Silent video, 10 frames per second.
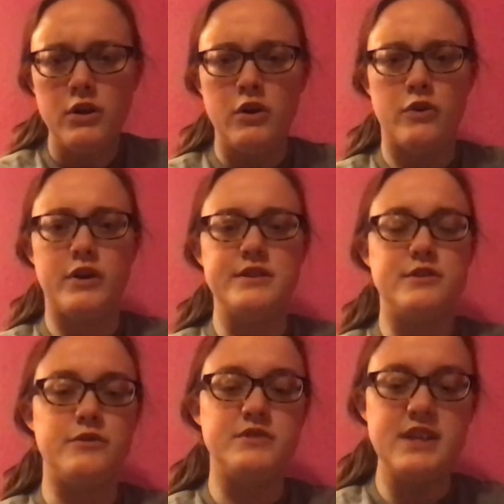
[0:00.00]
Okay, so
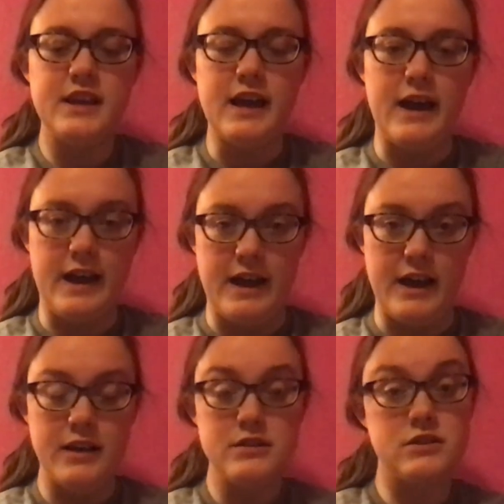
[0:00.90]
you see I
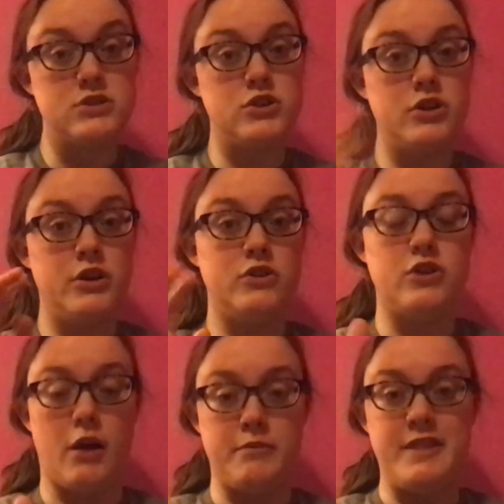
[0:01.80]
asked,
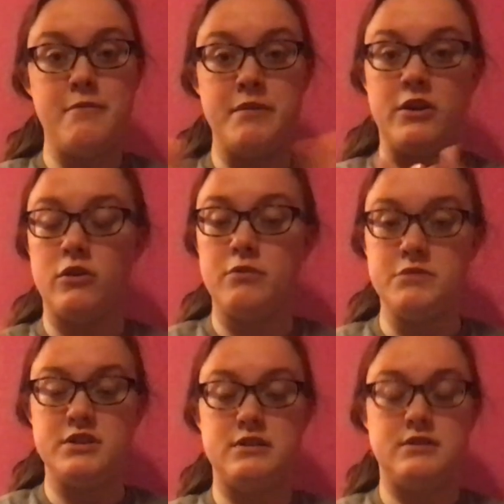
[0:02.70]
I'm in the middle, I'm
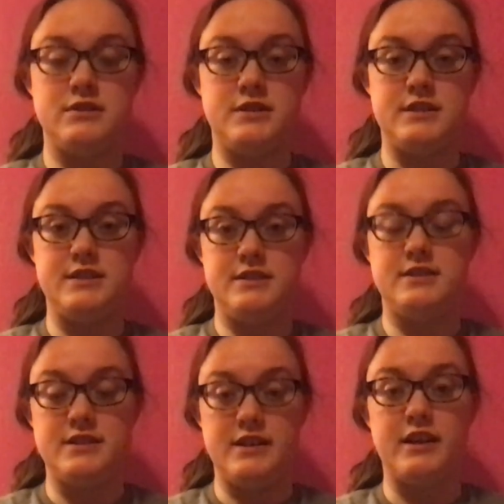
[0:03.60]
just
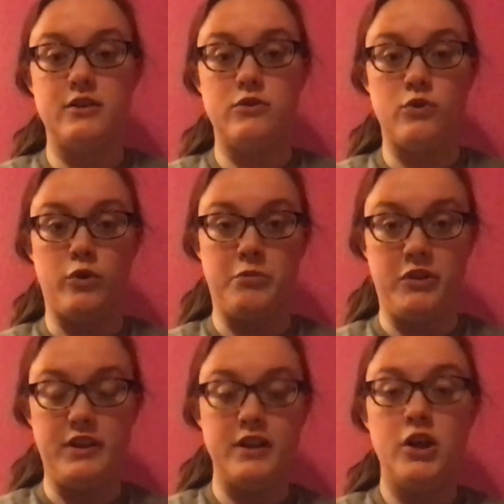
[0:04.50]
sitting
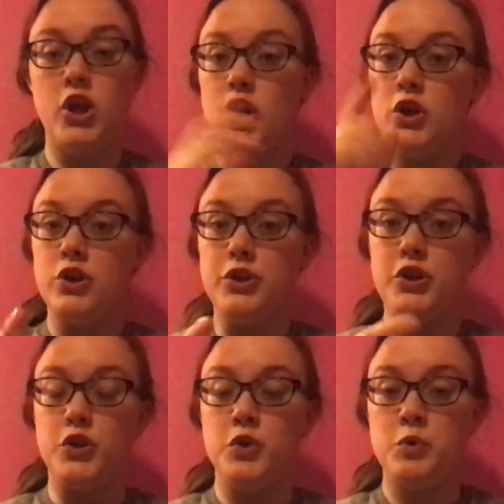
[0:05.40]
normally.
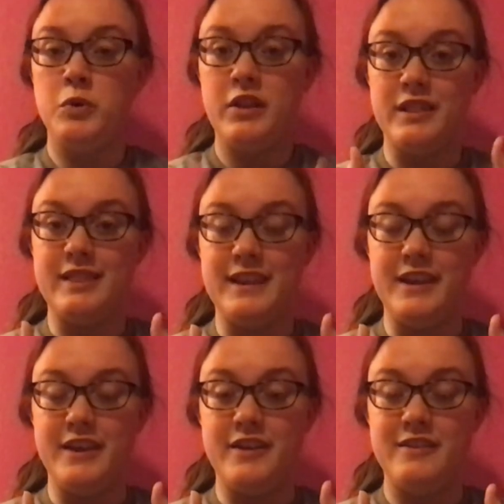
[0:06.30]
You
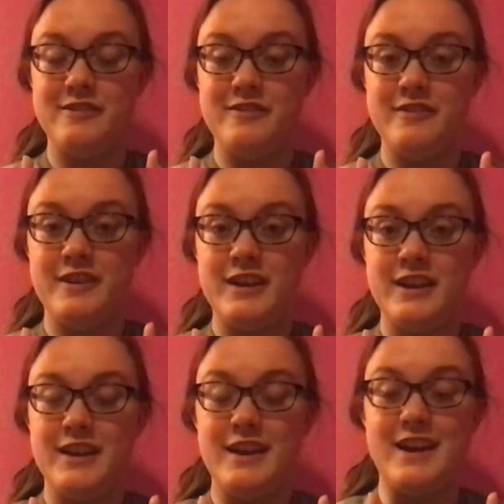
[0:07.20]
live,
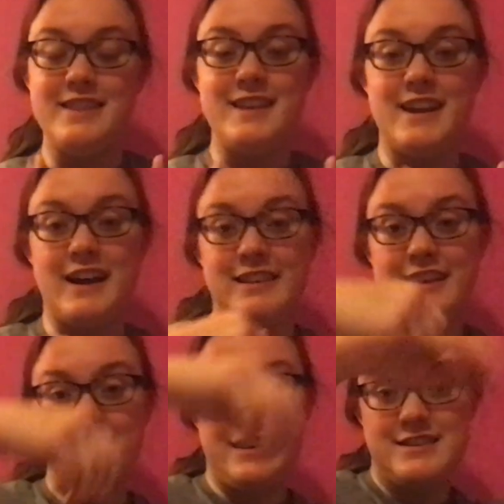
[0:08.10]
and then I
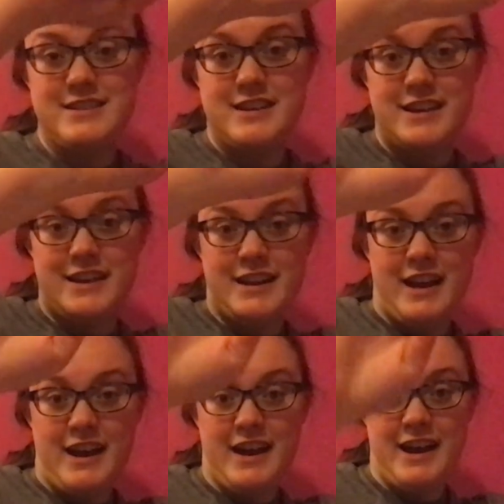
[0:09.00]
leaned in a
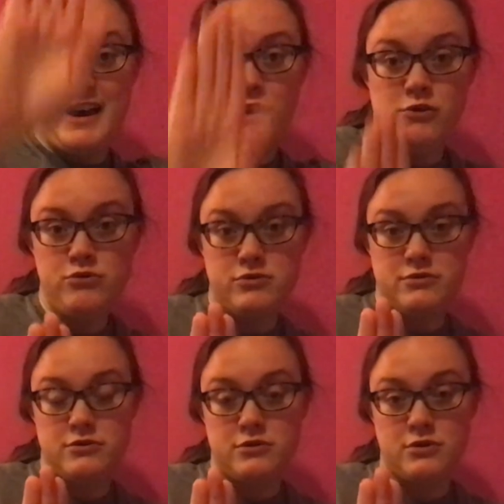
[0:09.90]

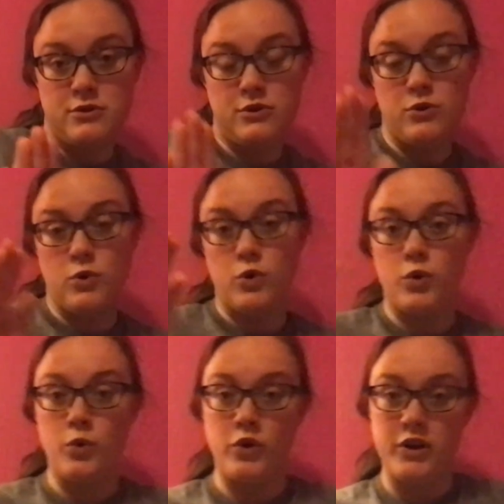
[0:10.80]
house
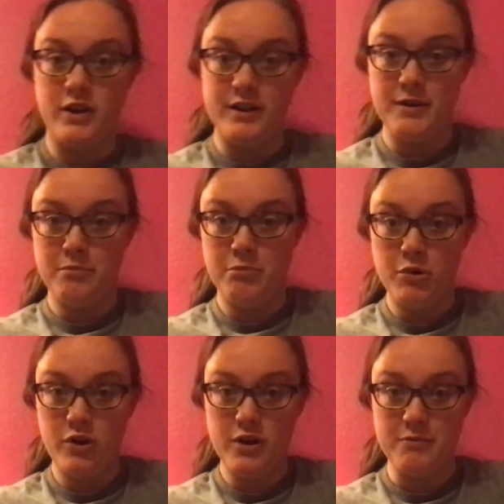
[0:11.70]
or an
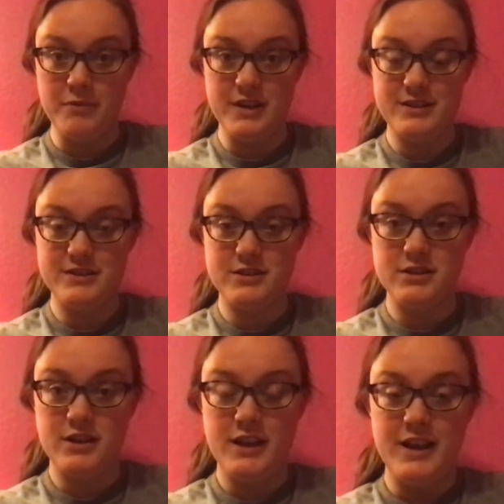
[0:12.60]
apartment,
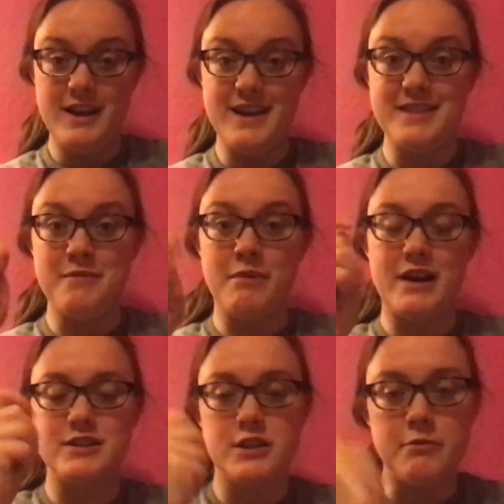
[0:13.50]
and then back
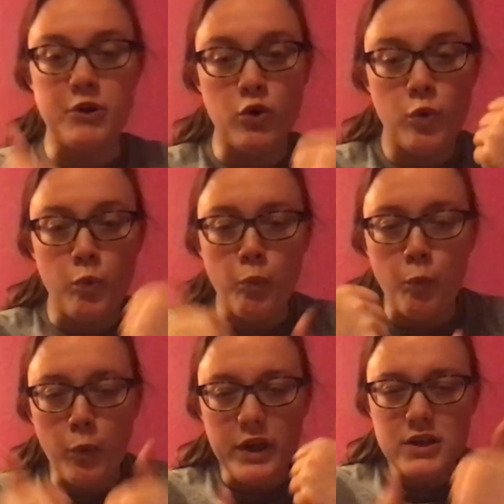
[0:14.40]
to the middle,
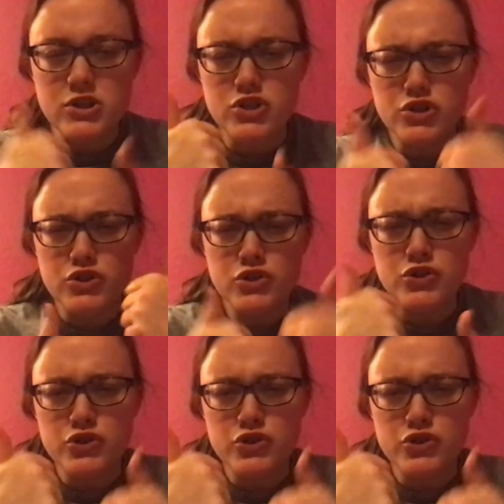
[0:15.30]
which.